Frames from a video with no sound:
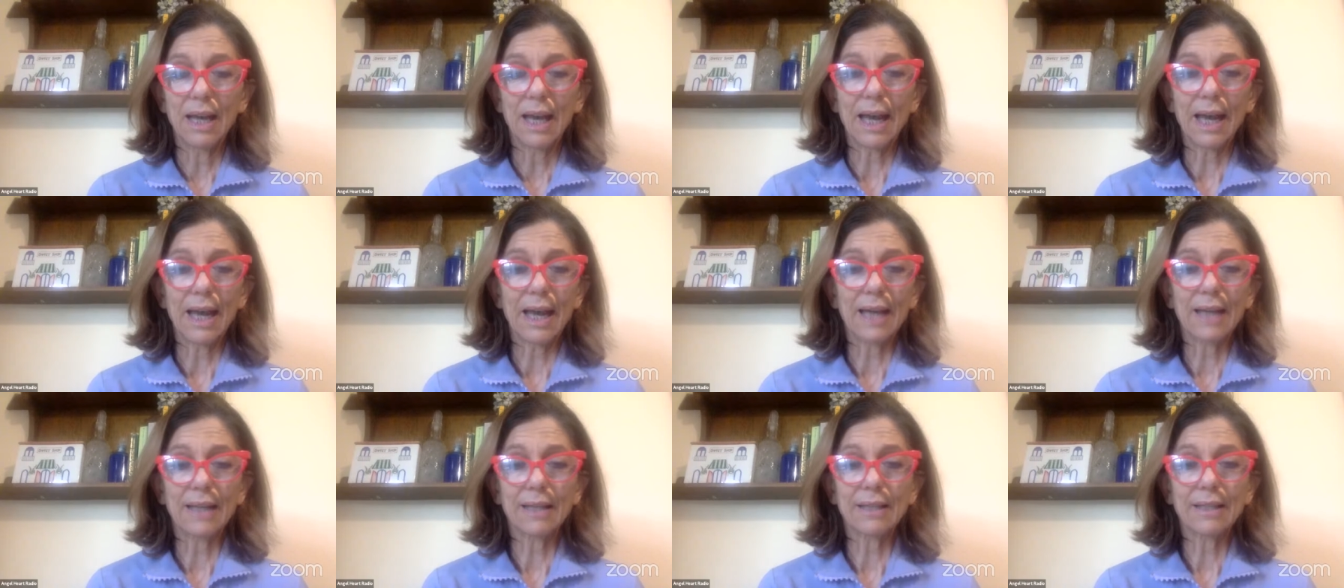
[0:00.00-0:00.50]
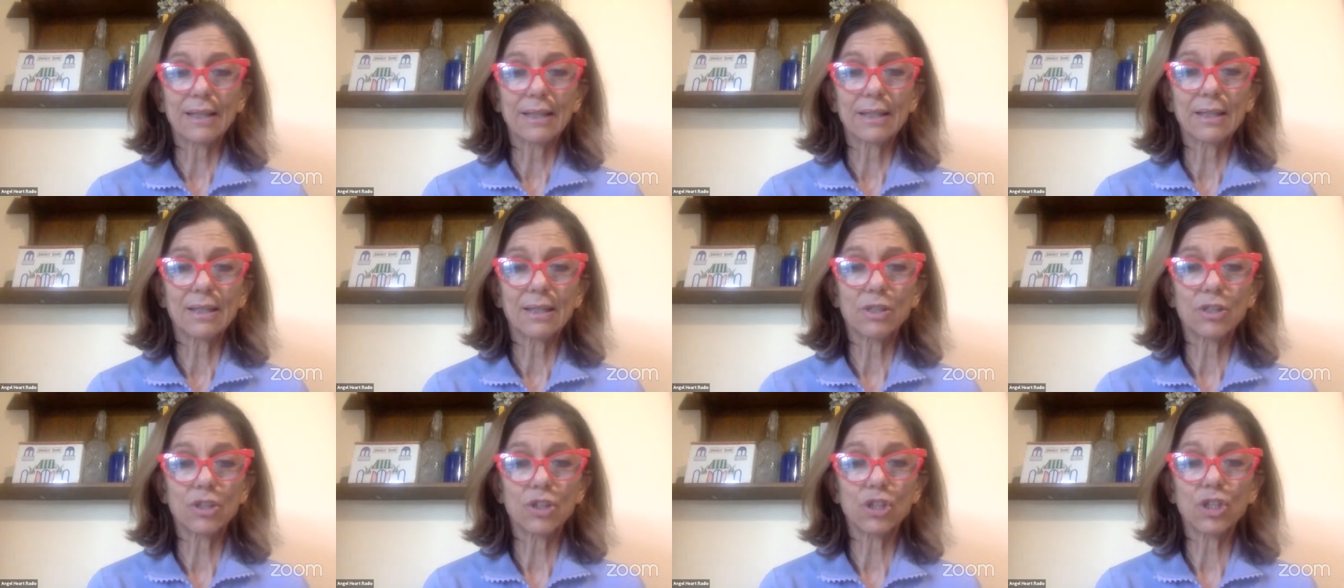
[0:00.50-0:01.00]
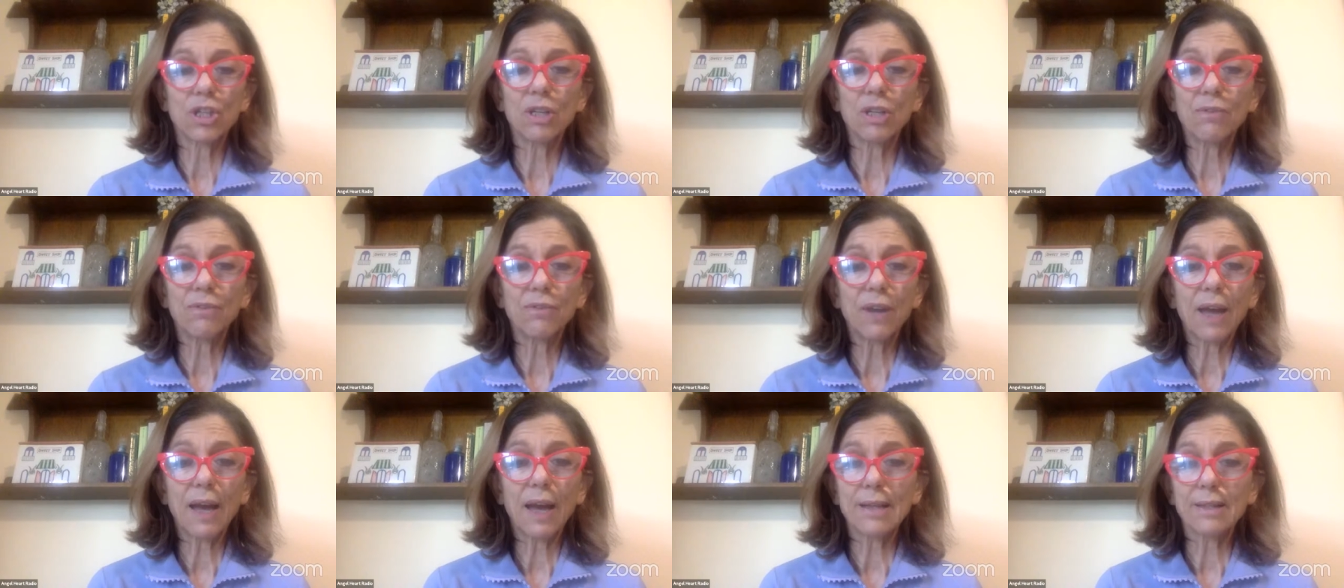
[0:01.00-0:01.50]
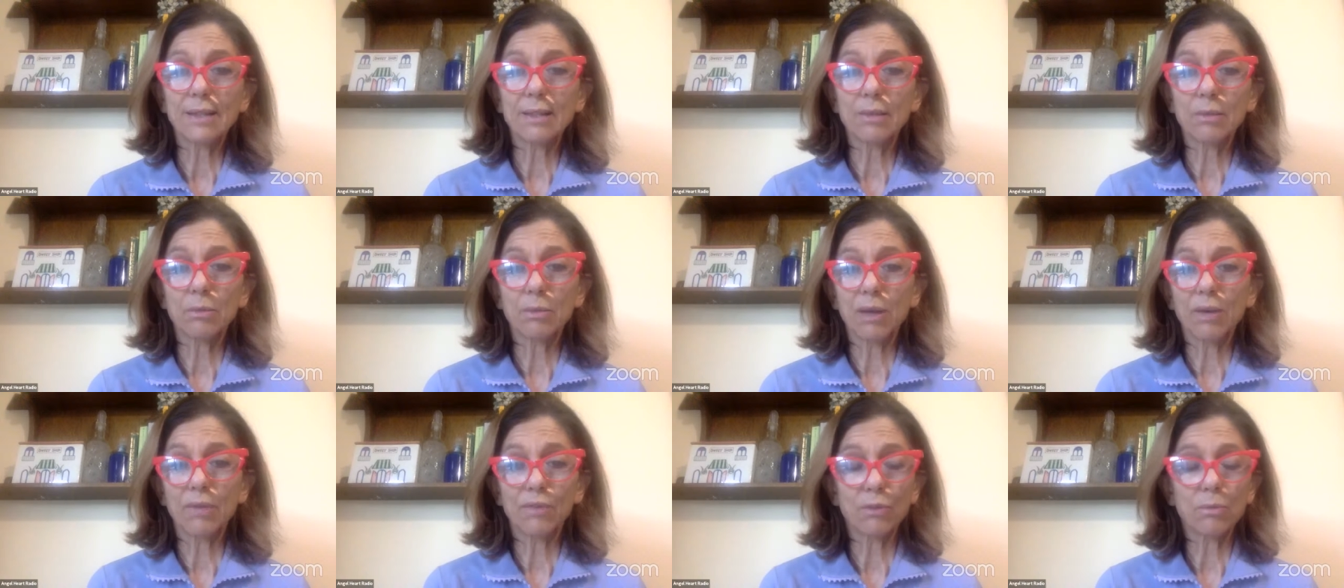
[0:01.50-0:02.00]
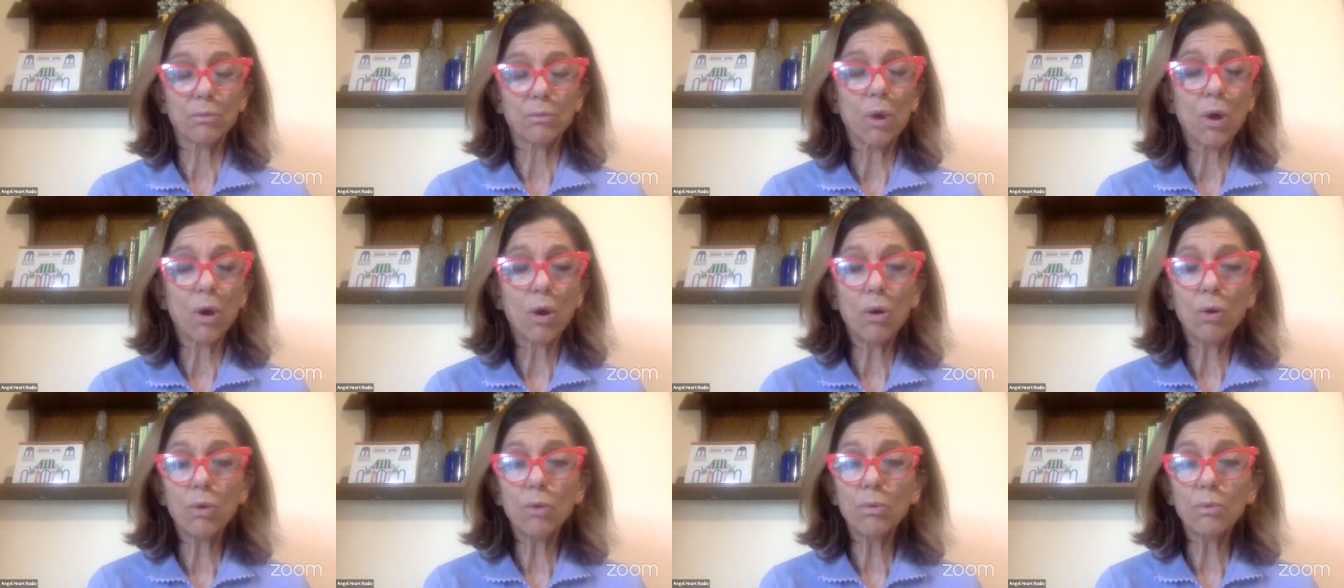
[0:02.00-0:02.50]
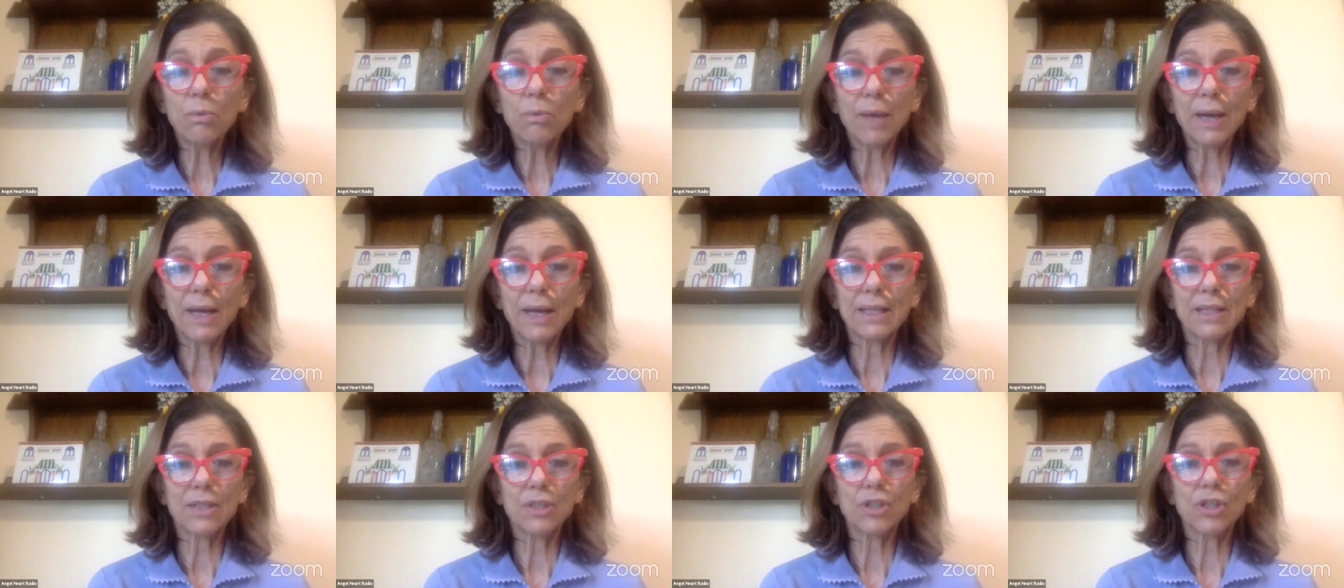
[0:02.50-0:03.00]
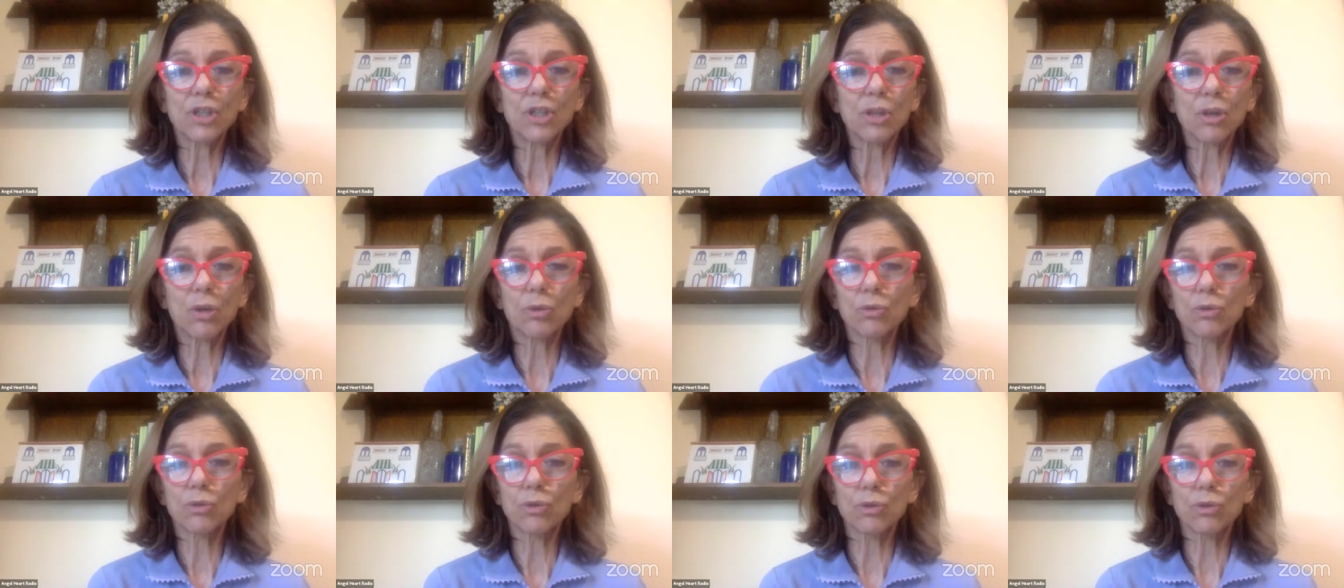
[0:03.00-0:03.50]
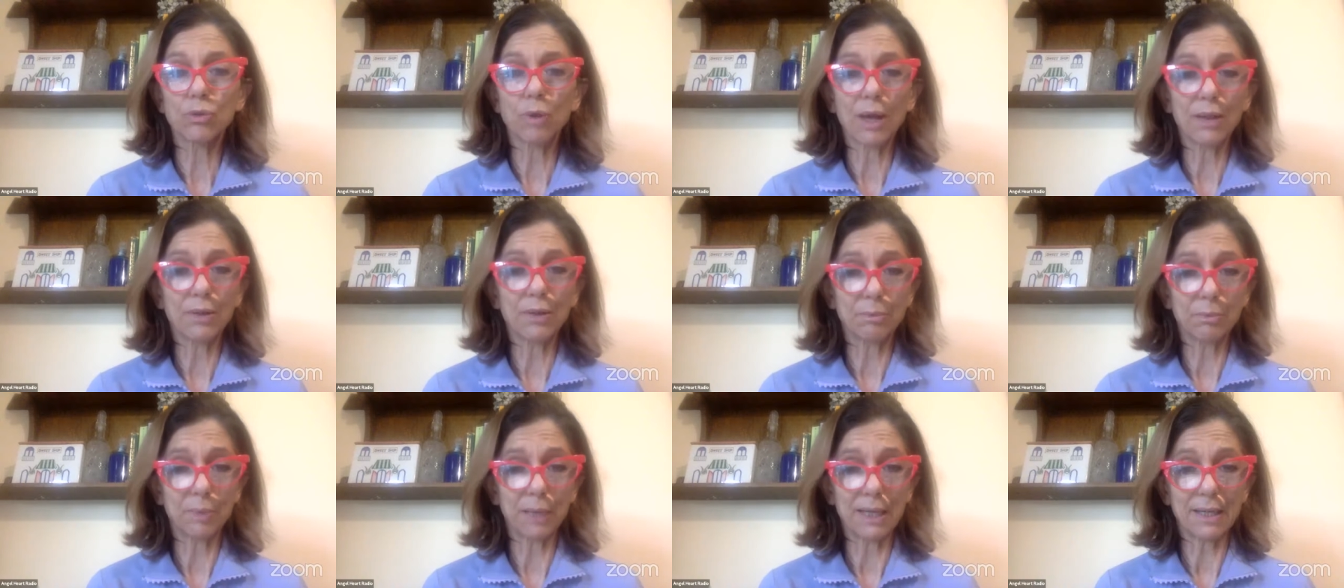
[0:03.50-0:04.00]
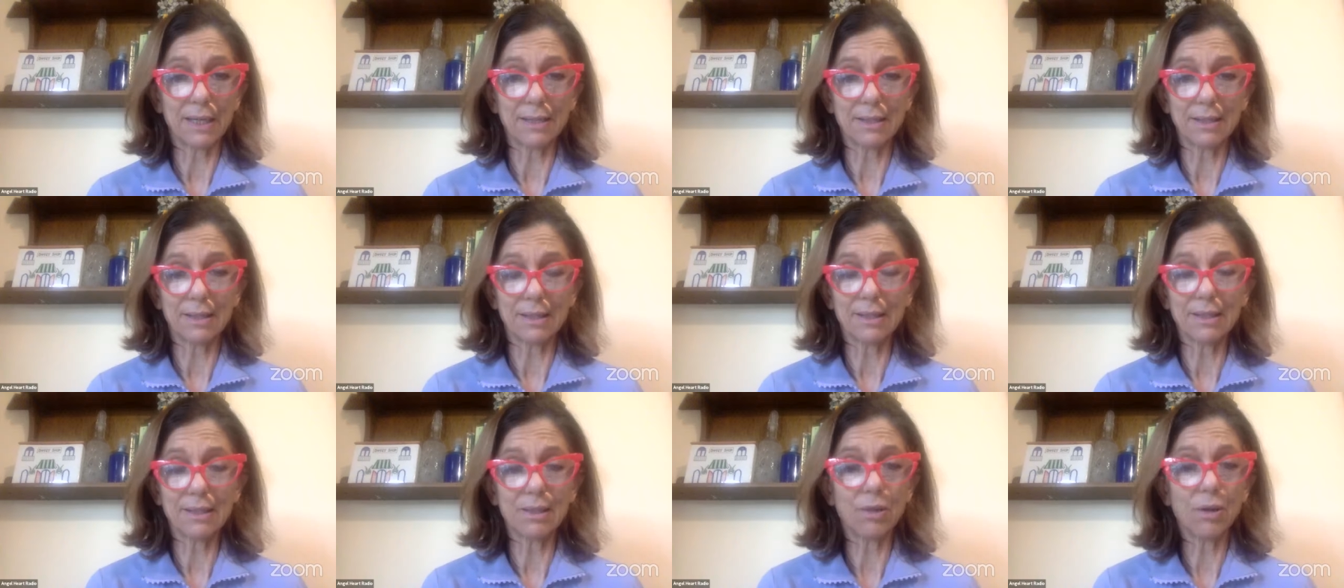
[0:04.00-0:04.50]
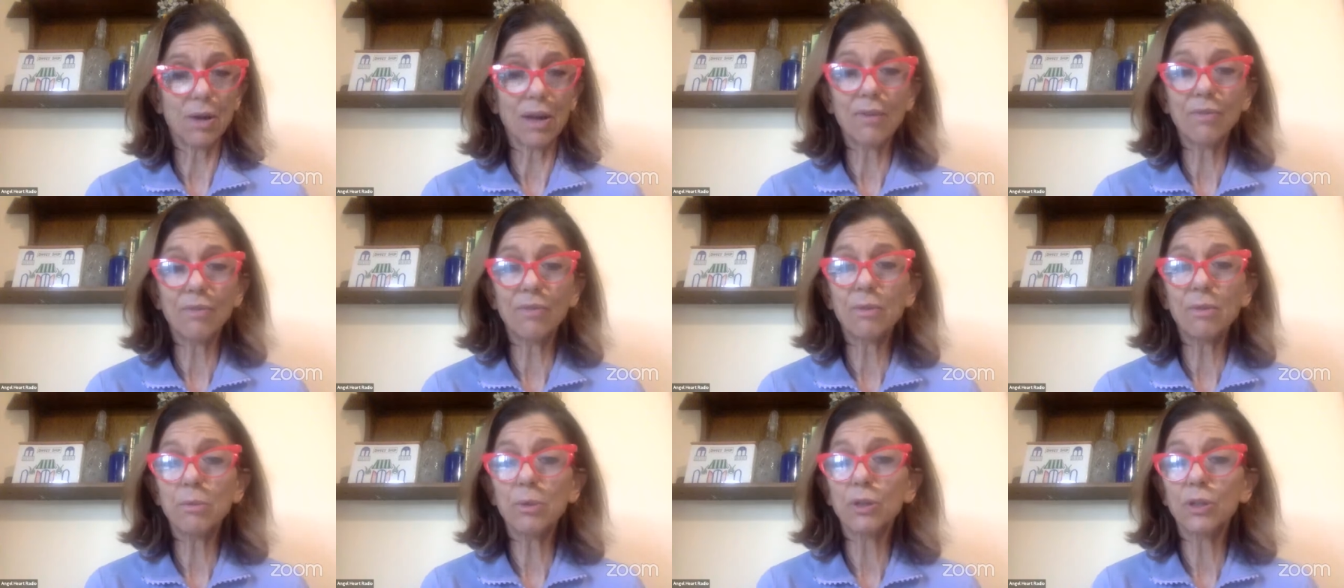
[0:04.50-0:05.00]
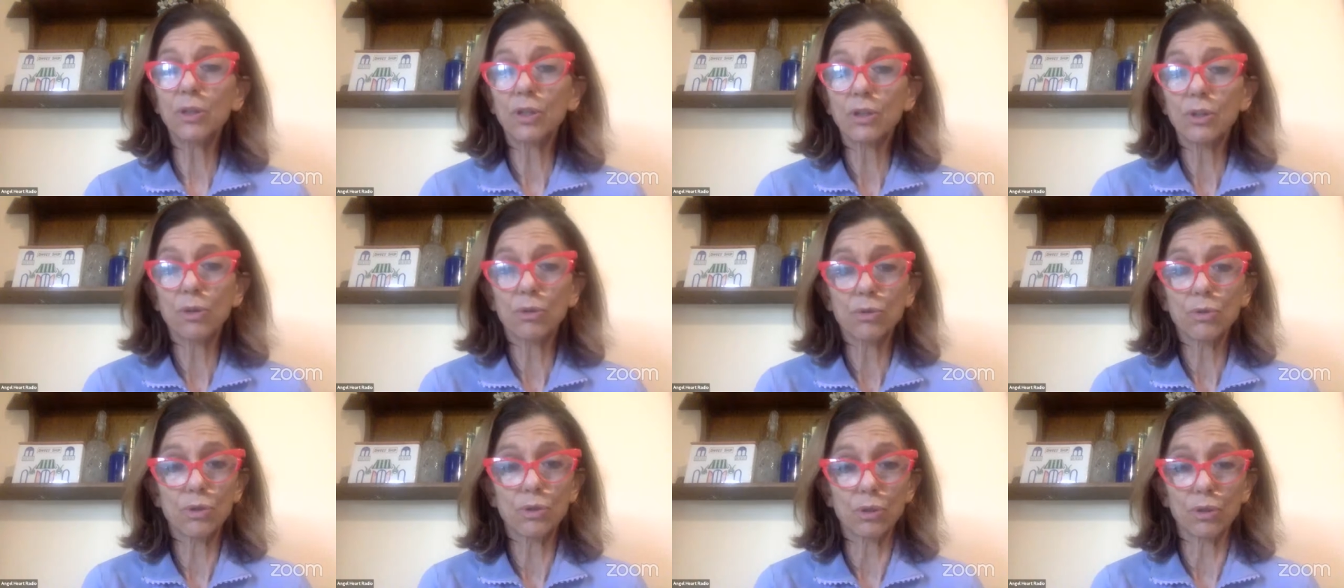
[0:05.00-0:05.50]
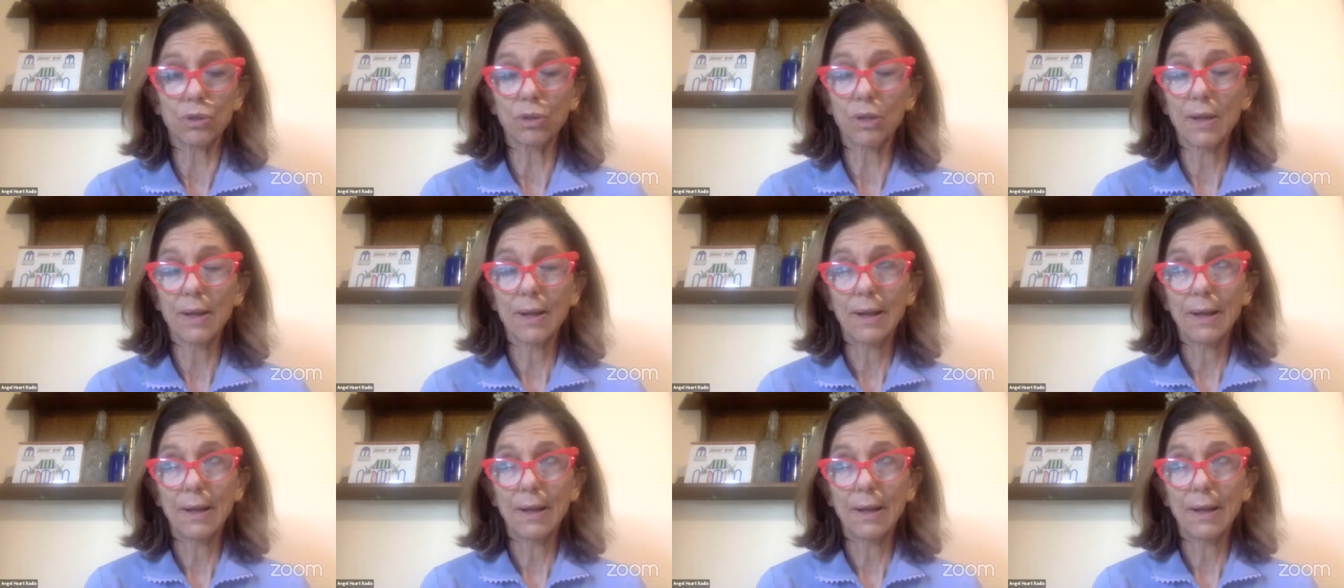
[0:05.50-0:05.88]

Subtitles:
and she flies away from home and she goes to other places. So everybody knows her